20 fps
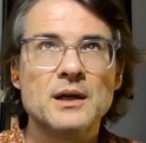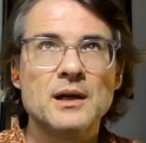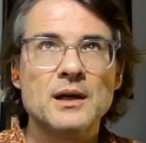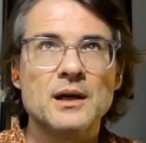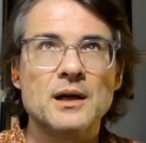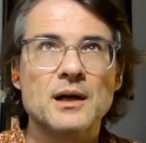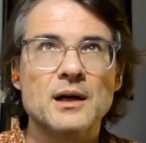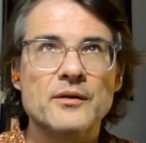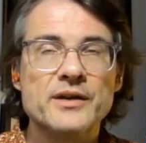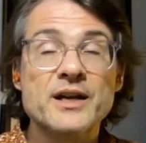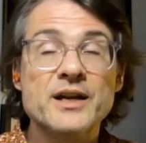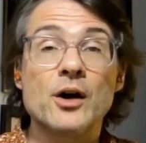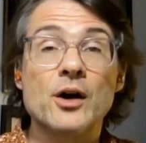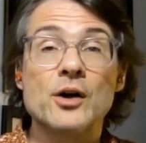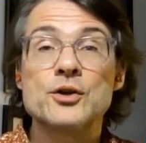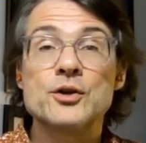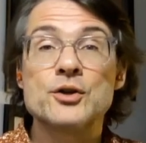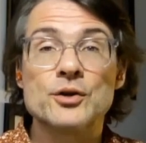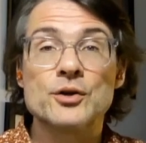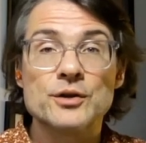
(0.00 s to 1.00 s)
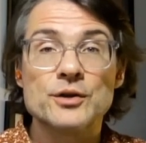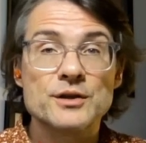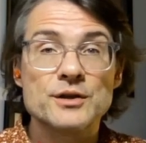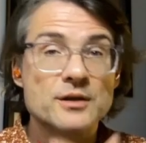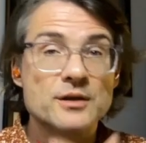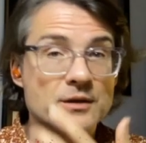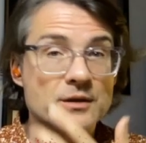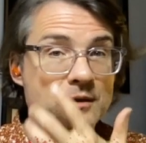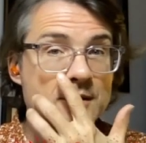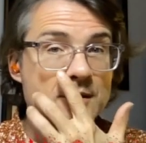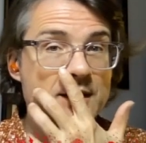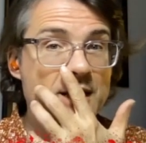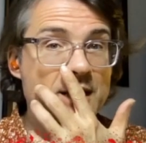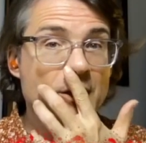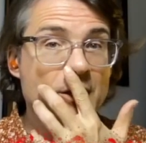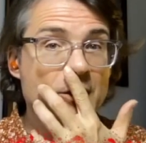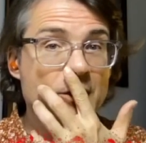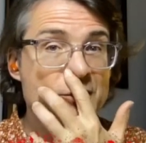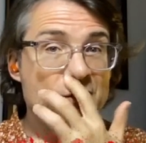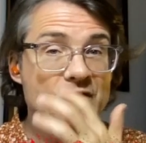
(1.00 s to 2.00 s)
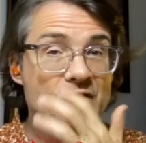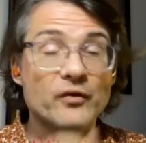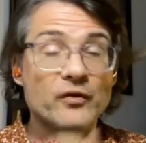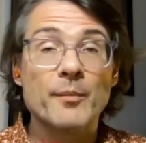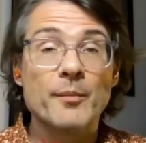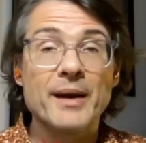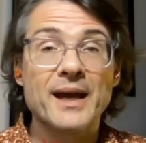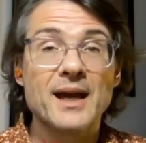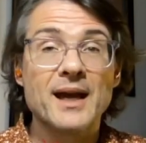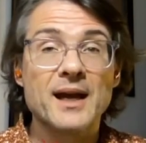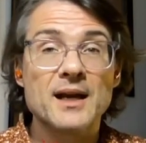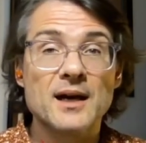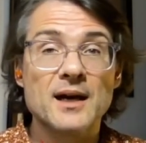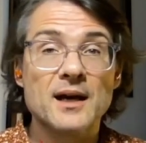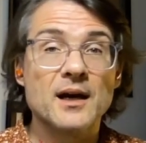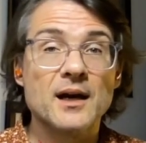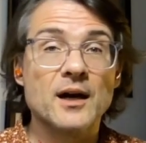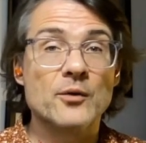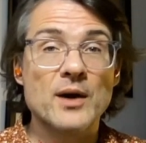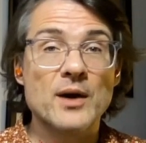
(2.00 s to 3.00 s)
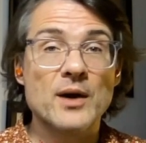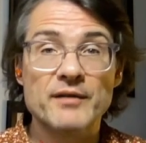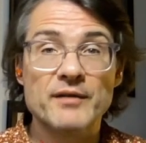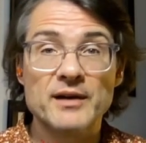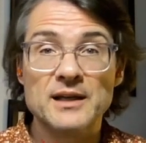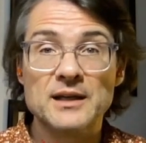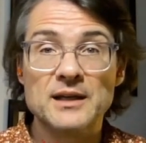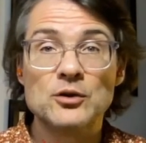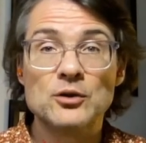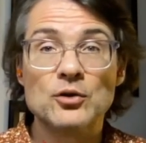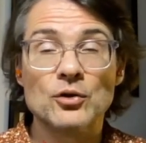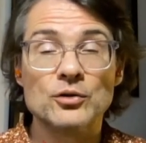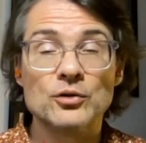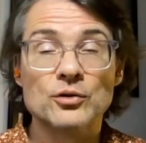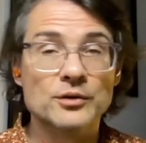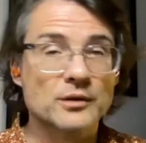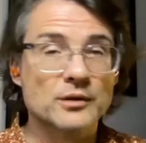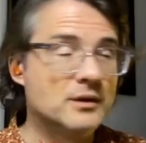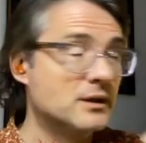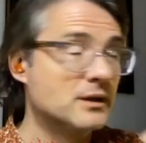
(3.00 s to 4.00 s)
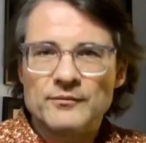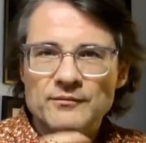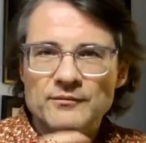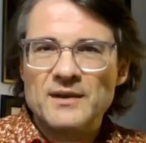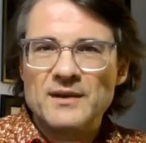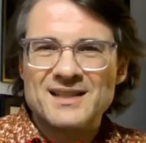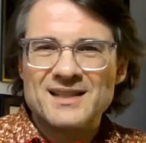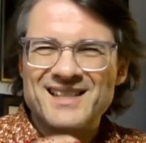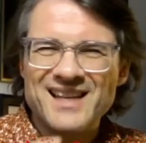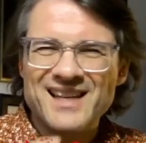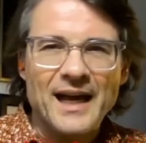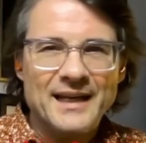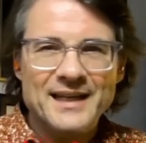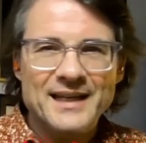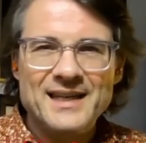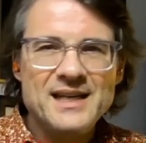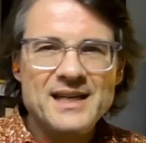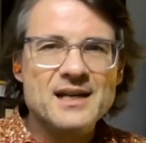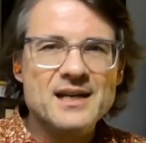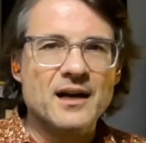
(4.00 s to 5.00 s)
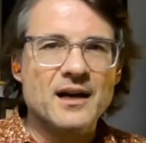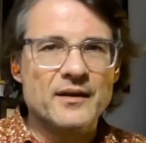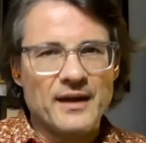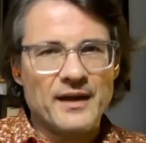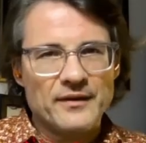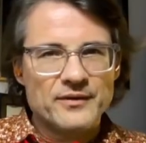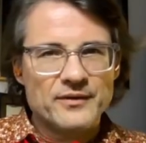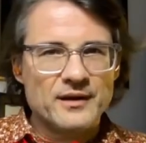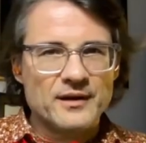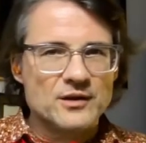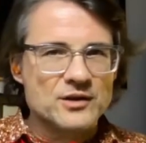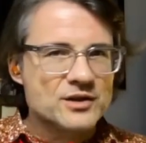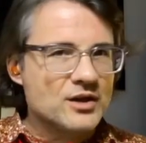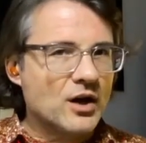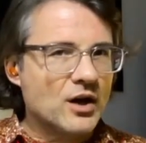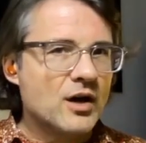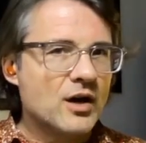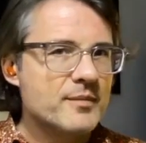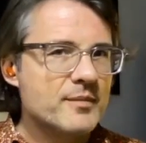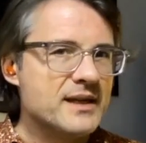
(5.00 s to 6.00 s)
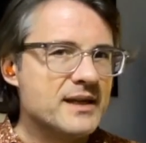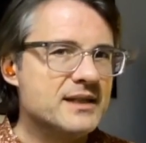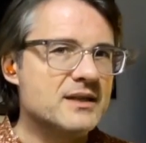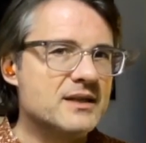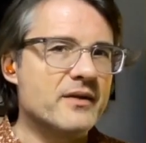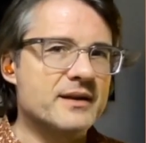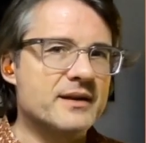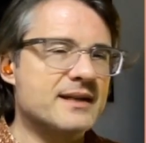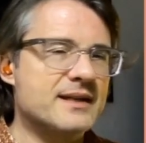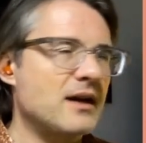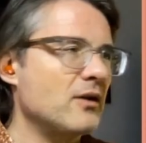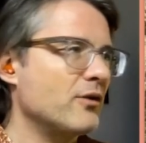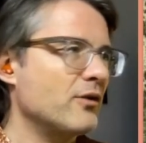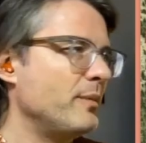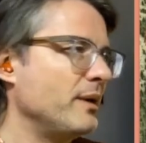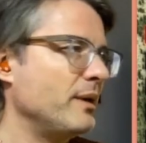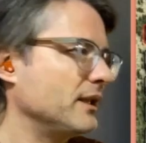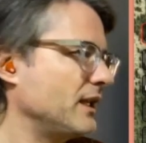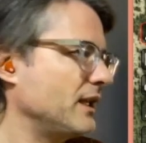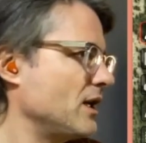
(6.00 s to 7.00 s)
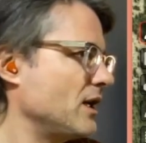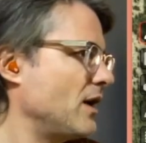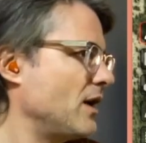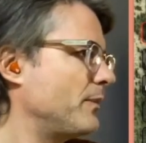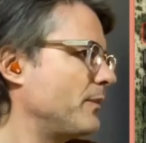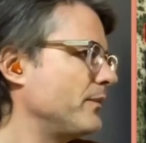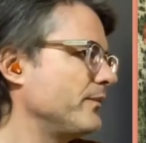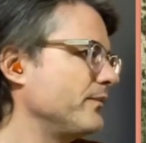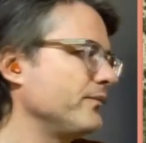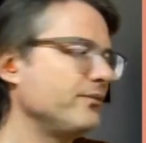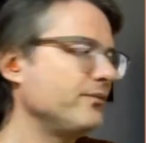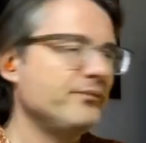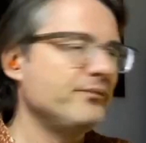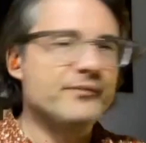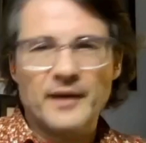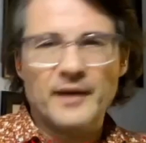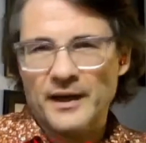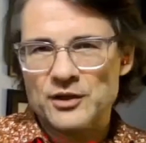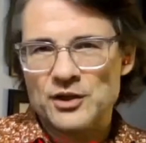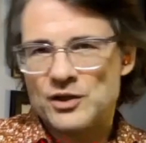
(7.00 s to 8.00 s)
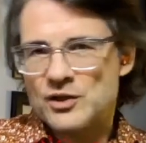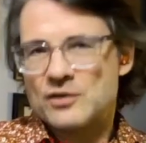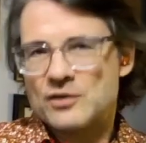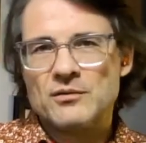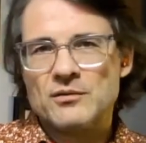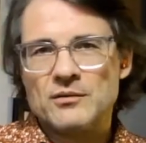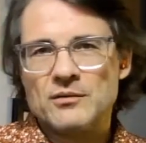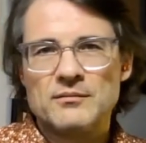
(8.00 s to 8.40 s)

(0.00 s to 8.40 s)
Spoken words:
the archers from Agrela arriving in Cône. This idea that there's armies in the south building up, I just